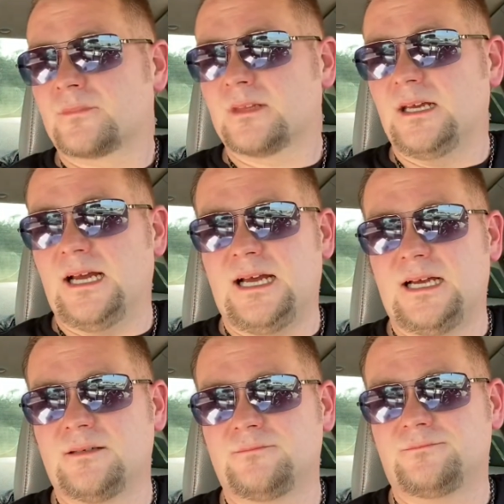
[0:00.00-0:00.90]

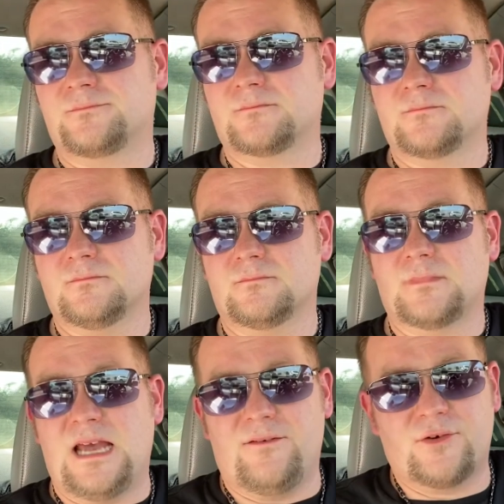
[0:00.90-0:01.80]

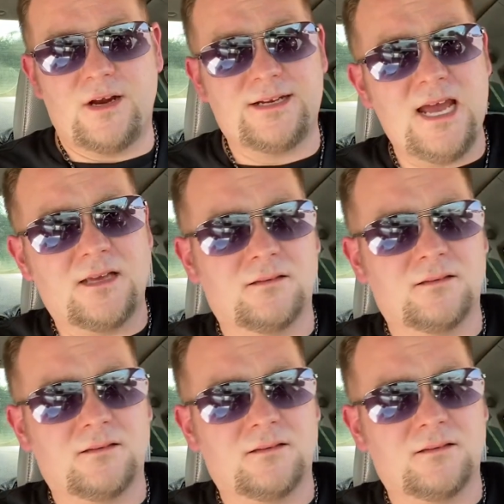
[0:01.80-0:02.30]
have a great day.